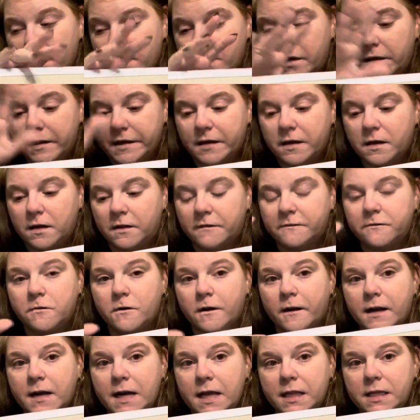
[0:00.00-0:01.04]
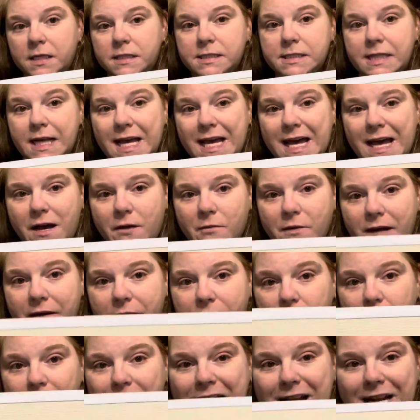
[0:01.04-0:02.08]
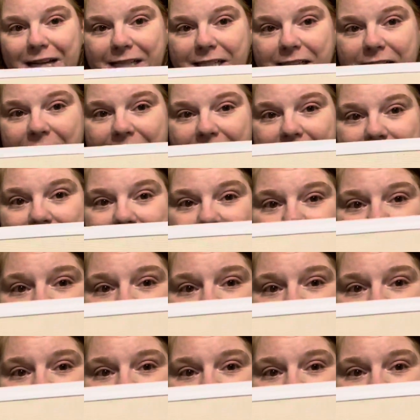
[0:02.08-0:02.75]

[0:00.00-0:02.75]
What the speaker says: all the called for colors. However, I did